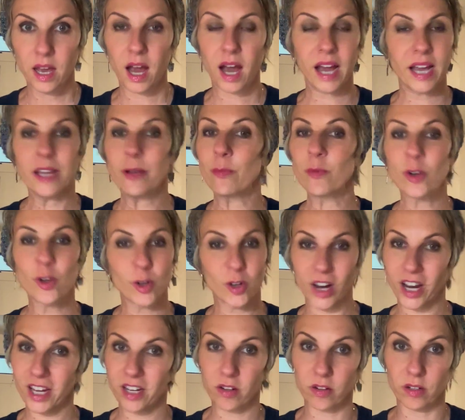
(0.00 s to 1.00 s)
I am
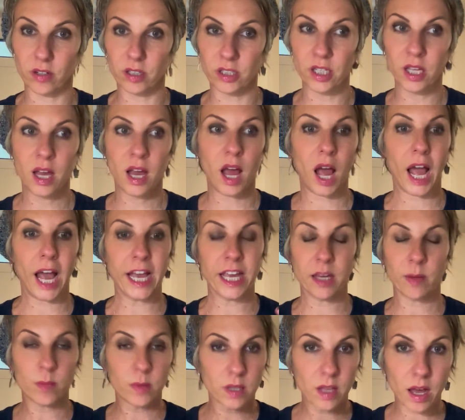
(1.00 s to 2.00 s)
cradled, I
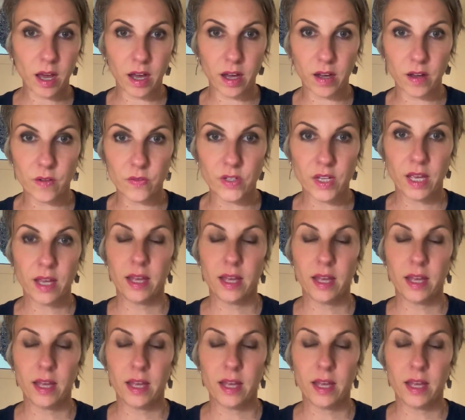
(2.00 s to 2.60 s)
am loved,